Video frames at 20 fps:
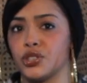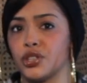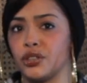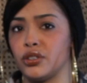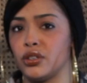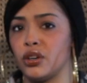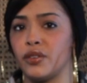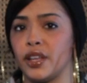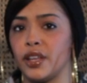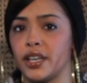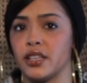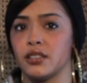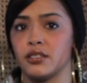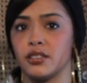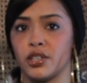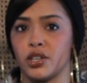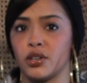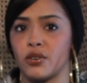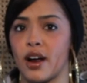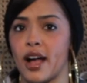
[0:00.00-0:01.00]
They can
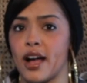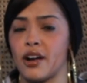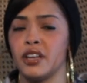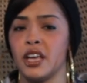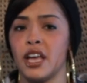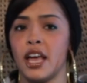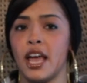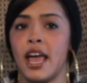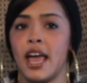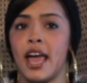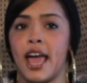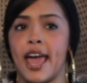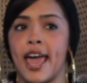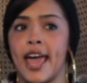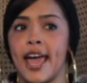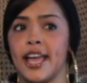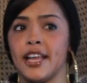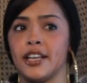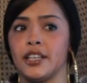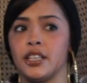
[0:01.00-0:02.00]
sit around
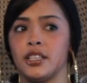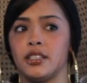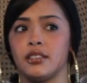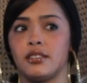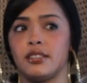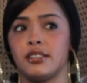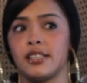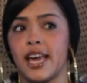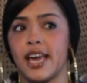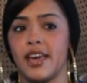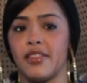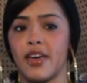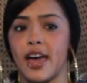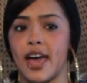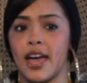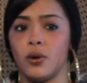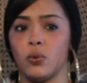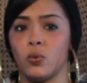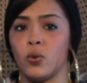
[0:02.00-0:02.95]
and say that,